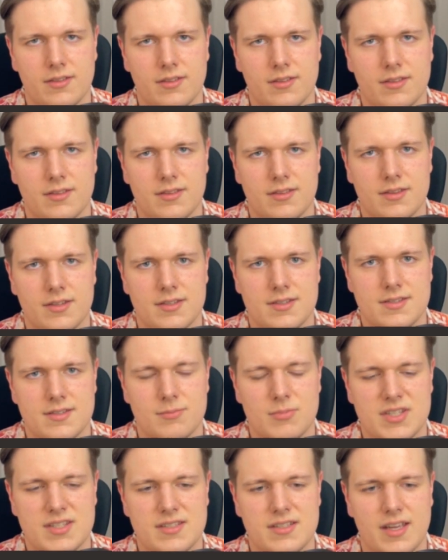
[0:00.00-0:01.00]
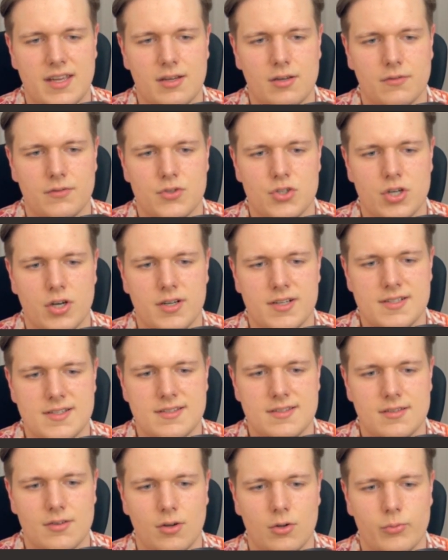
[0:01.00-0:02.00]
this mistake of Charles
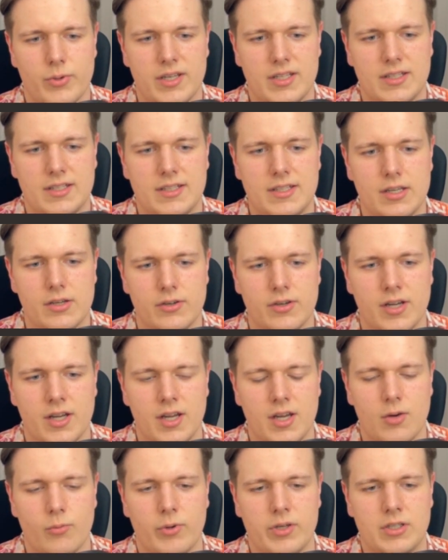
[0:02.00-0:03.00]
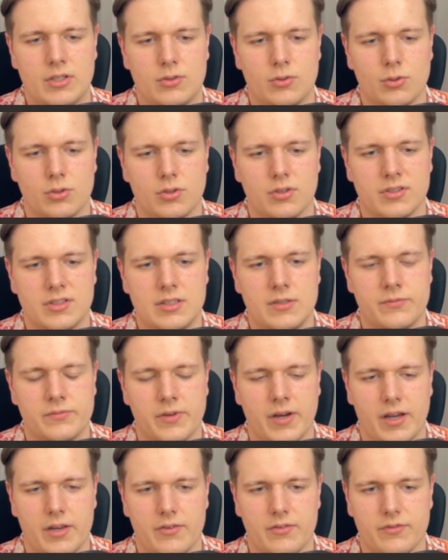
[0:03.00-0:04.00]
already here when he took on
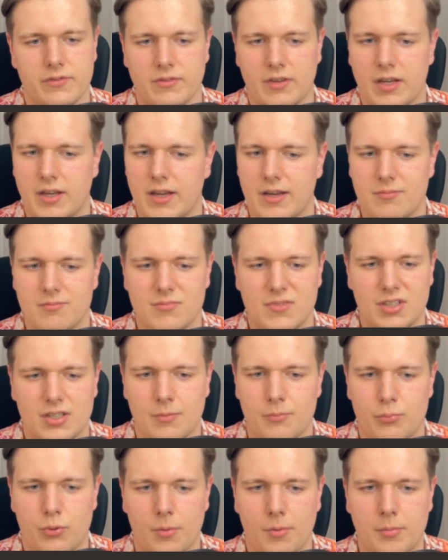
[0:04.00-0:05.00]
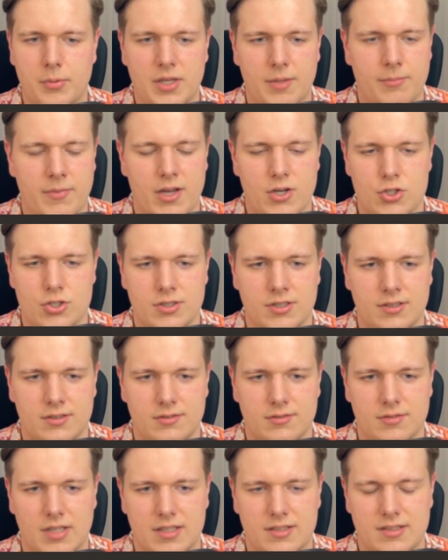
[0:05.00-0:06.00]
e5. I can probably imagine
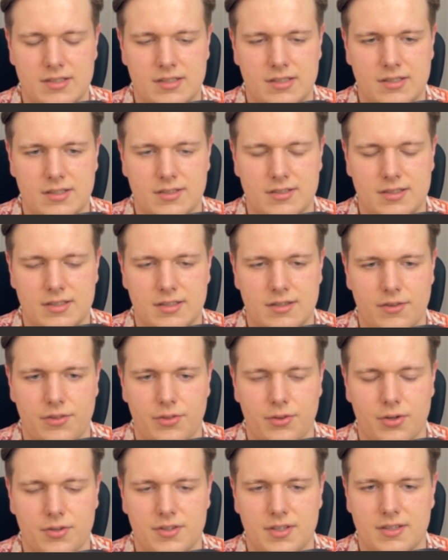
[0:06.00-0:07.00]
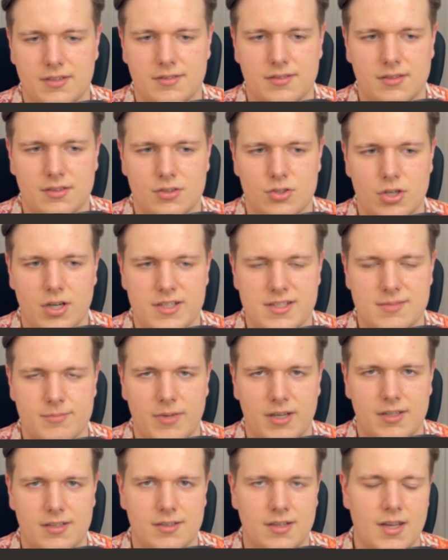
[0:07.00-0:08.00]
that he thought that Charles
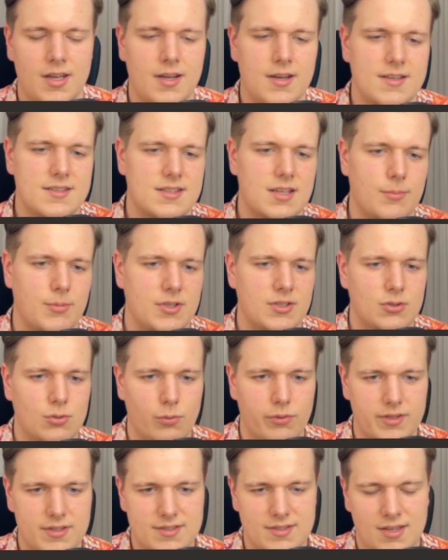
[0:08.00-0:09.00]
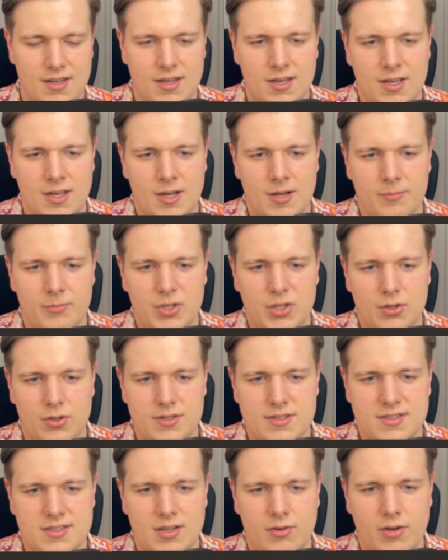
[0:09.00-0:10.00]
might step into this, because
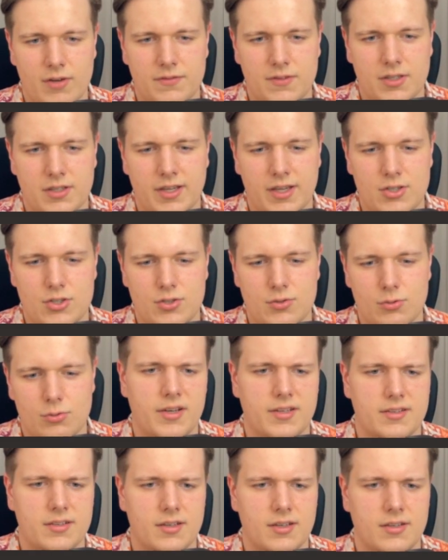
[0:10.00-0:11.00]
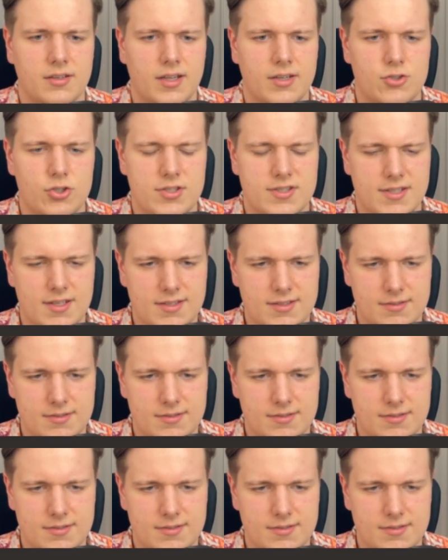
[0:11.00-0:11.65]
now after knight g6